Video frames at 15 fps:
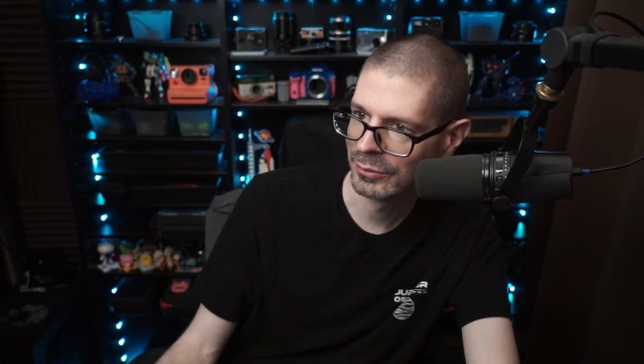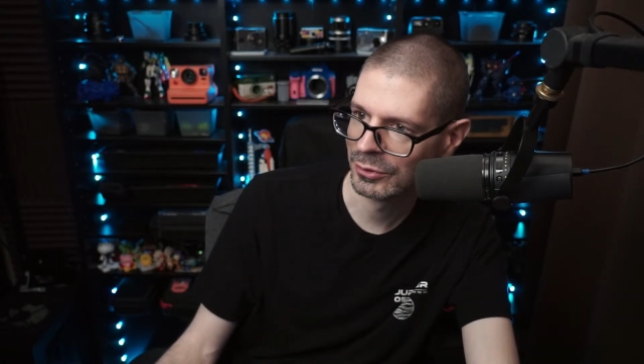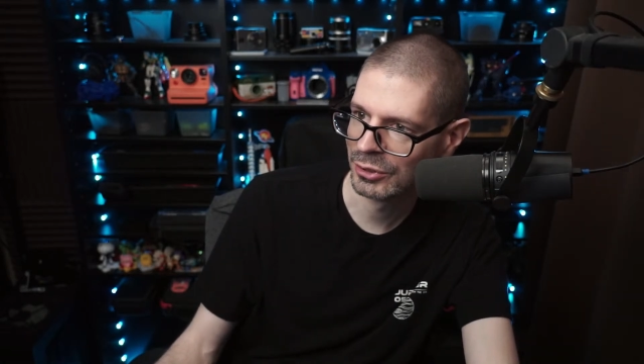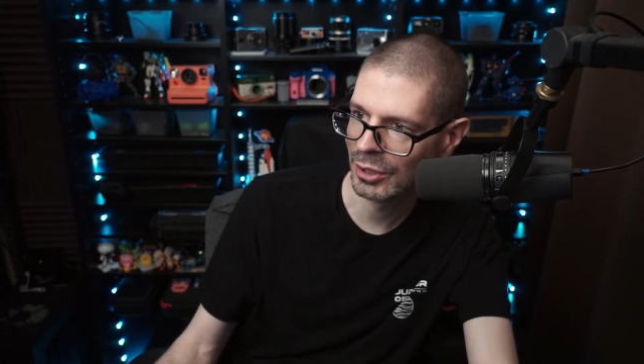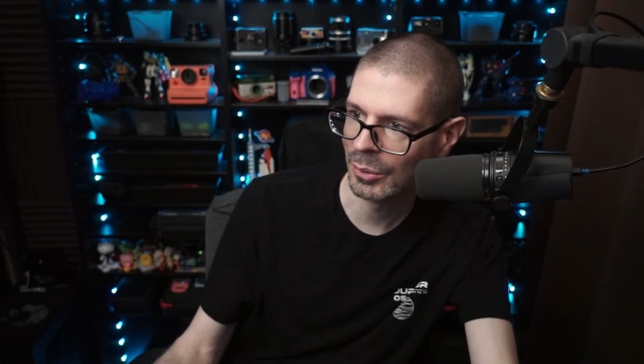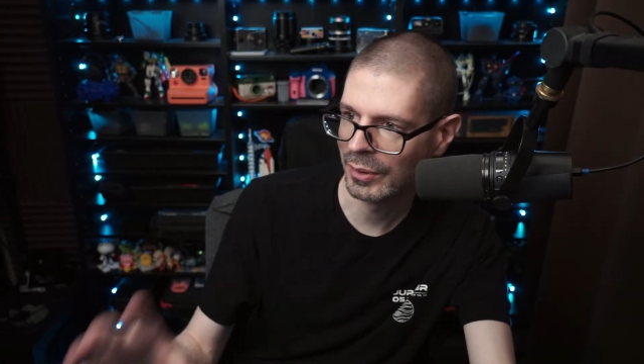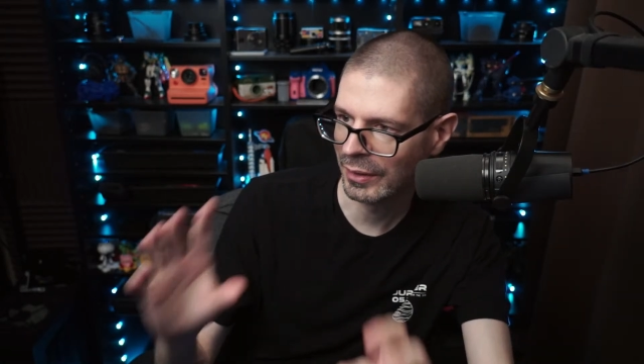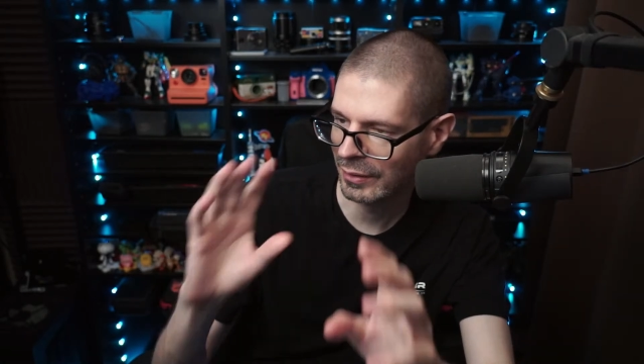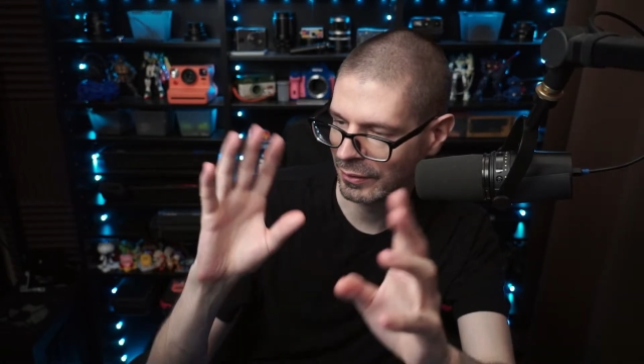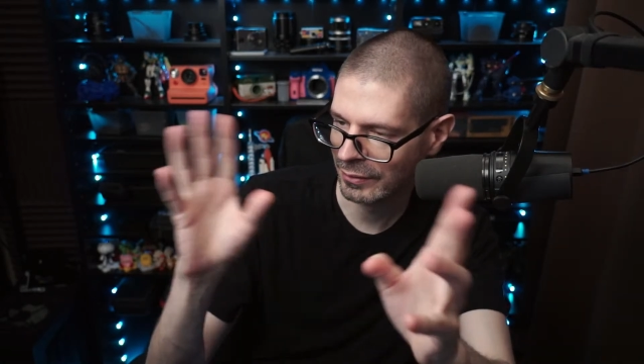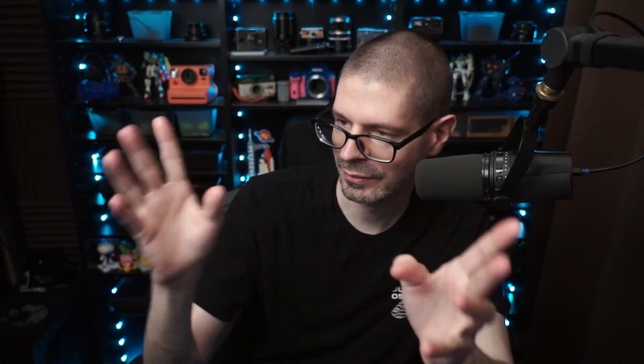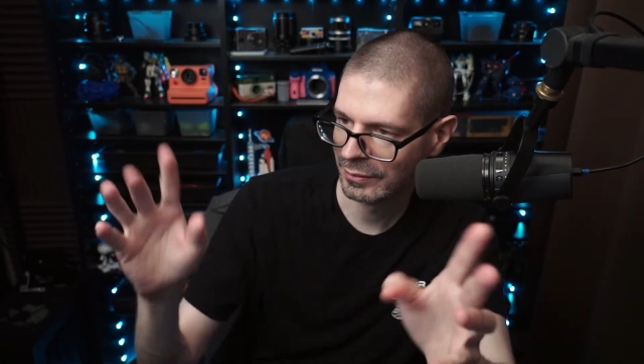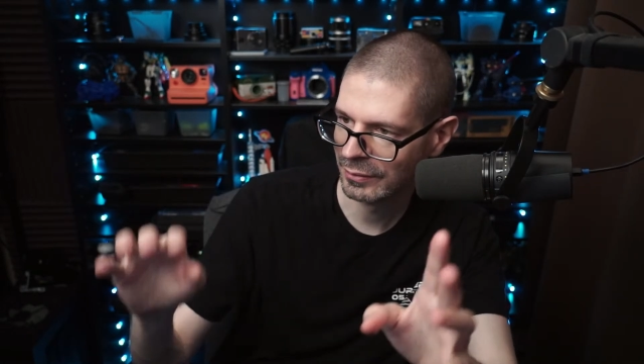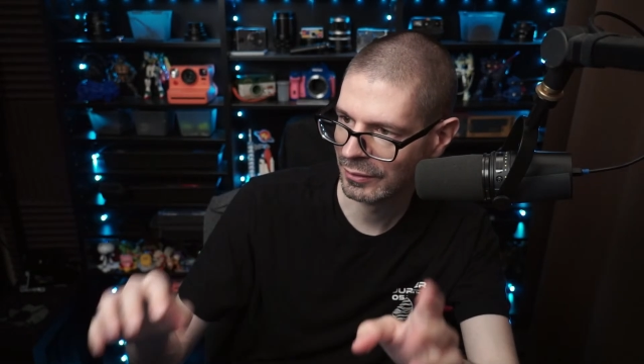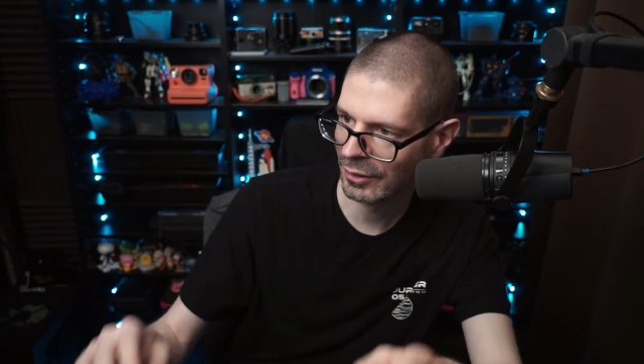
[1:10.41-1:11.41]
show it,
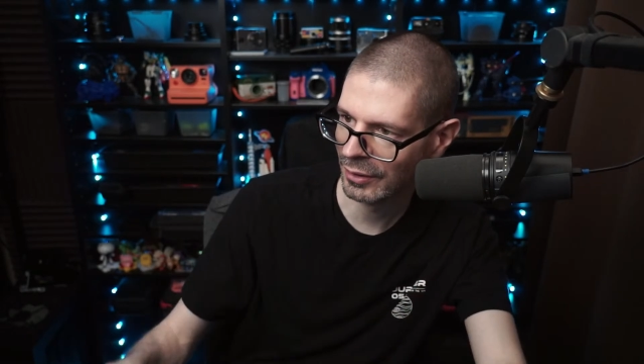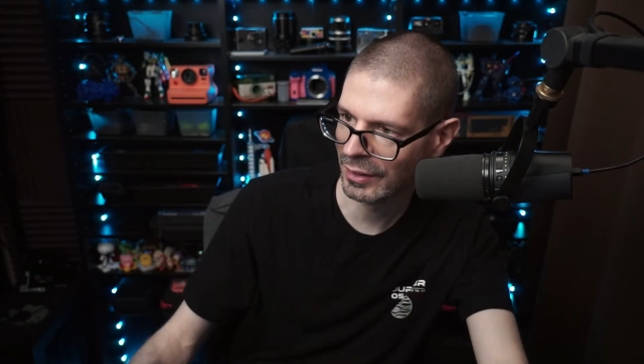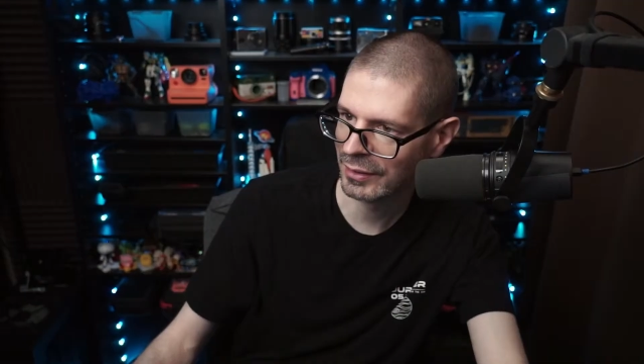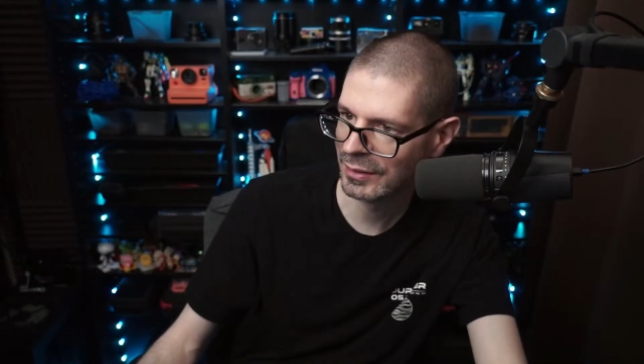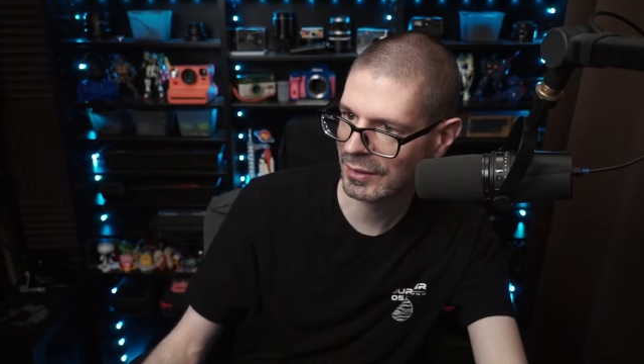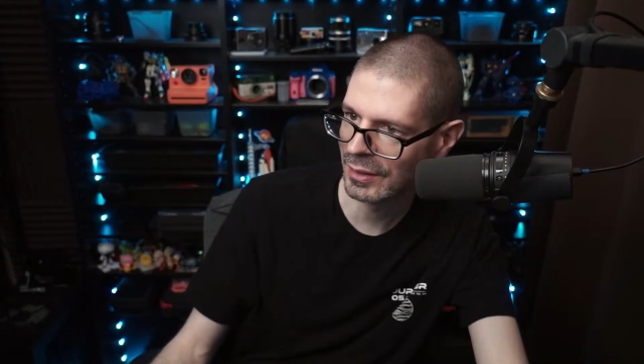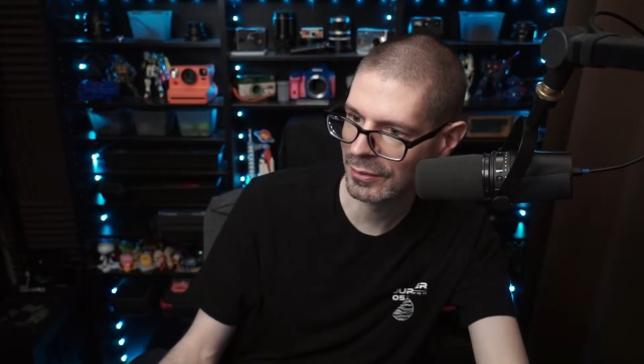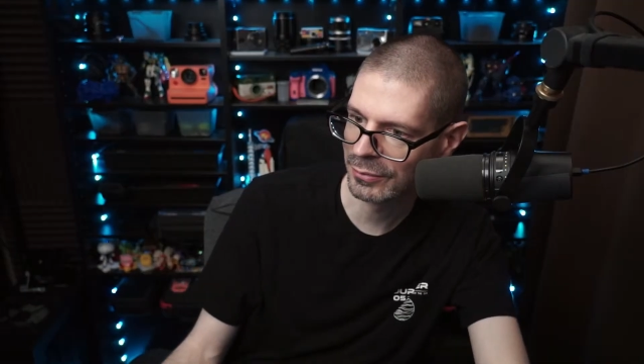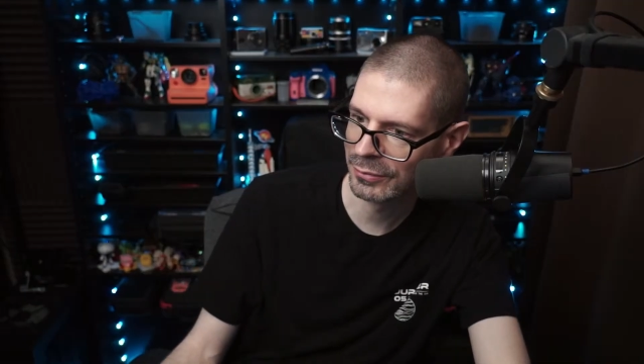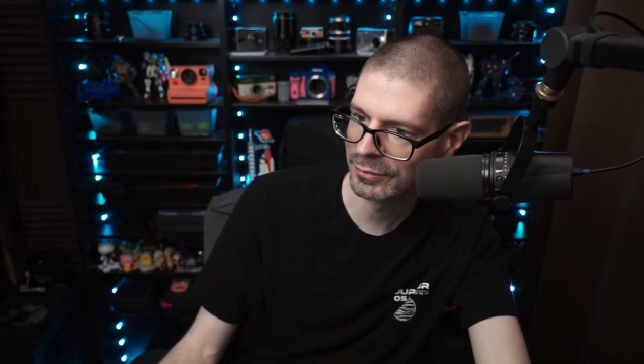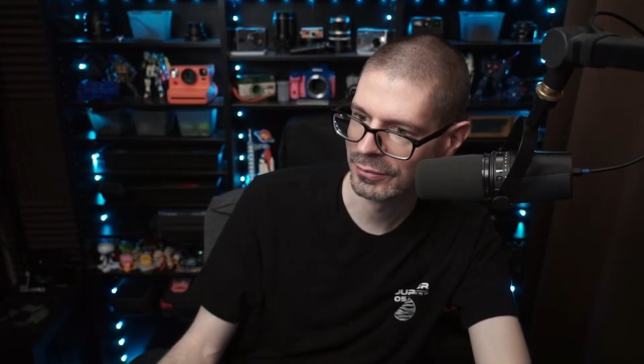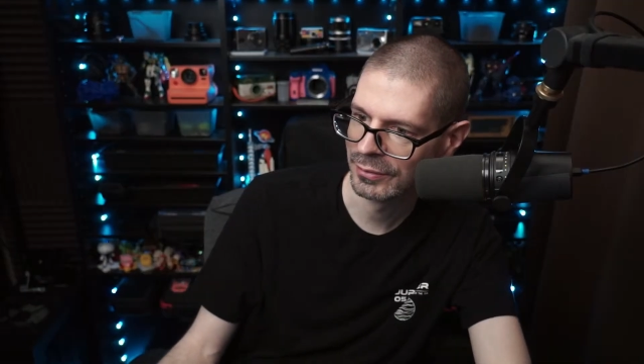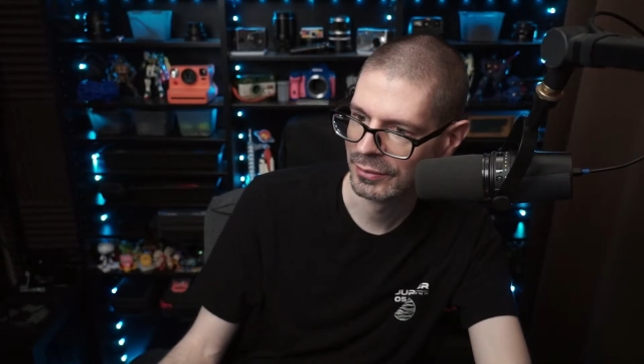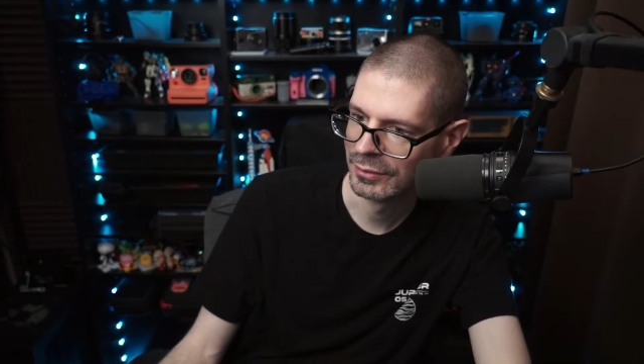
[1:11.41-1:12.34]
all that stuff.